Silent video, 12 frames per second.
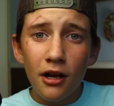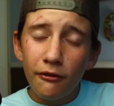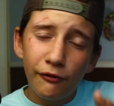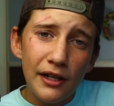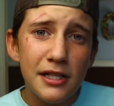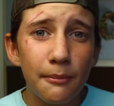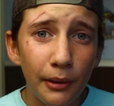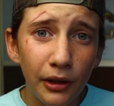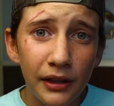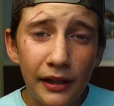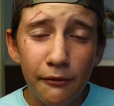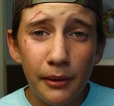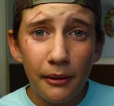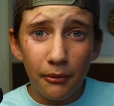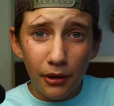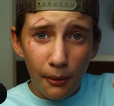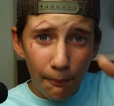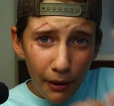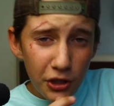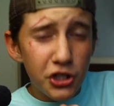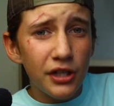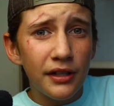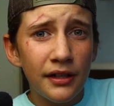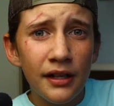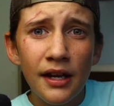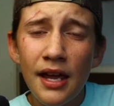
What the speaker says: flexibility of being able to punch in